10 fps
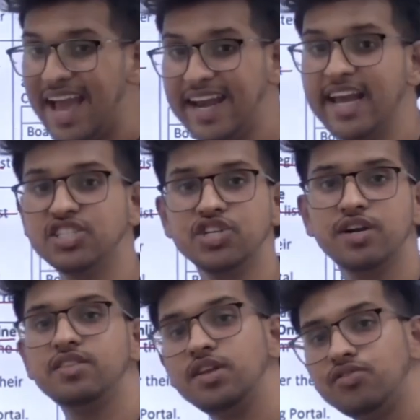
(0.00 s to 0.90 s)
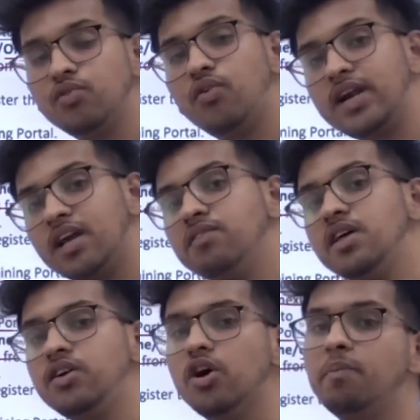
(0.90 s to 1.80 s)
annexure 3, so whatever
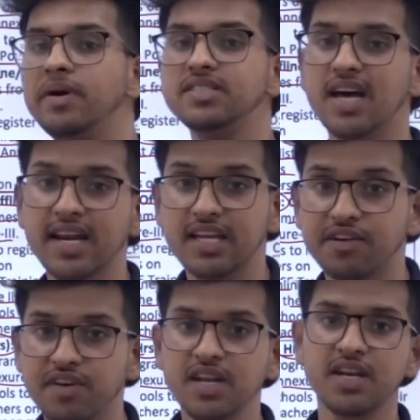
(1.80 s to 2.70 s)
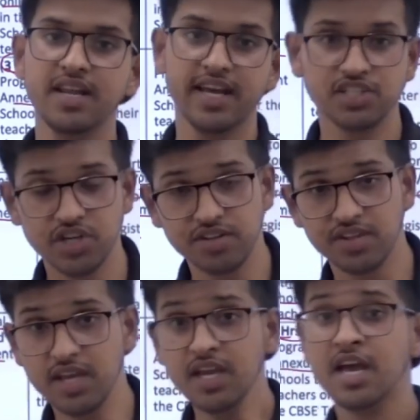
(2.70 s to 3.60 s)
the topics are given in annexure
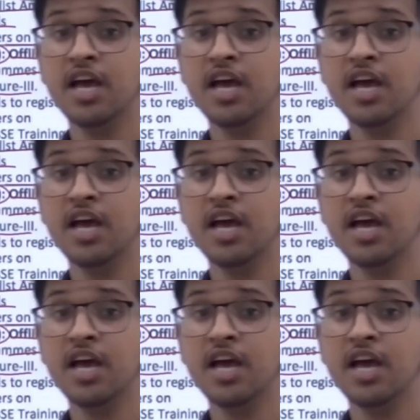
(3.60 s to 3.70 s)
3,